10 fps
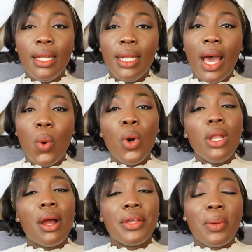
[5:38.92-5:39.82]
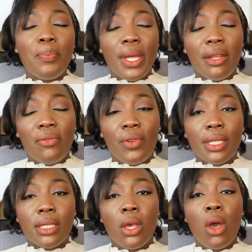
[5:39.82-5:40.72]
Now, what are the
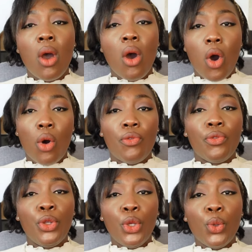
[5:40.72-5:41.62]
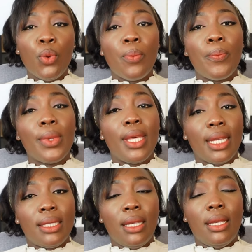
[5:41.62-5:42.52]
benefits of you
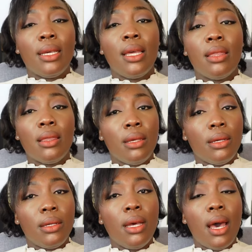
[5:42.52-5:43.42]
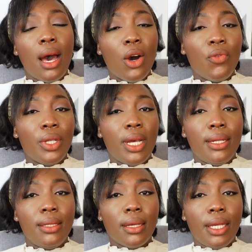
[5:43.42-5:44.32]
getting the
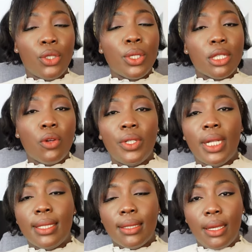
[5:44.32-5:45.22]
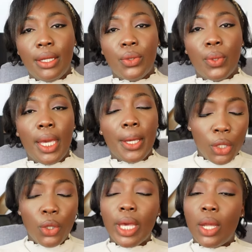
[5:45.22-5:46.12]
Aufenthaltsrecht, Chancenaufenthaltsrecht, okay?
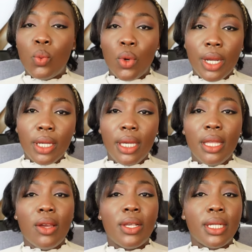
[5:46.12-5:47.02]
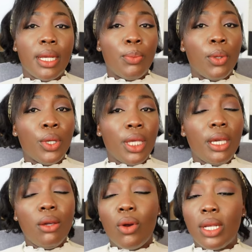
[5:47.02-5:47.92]
You can work either as an
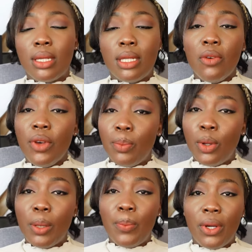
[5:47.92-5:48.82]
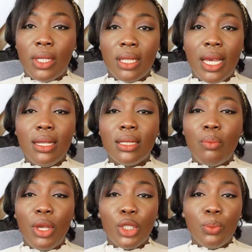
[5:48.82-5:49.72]
employee or as a self-employed person. That is a
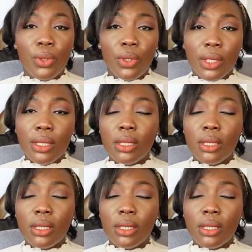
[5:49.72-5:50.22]
major bonus.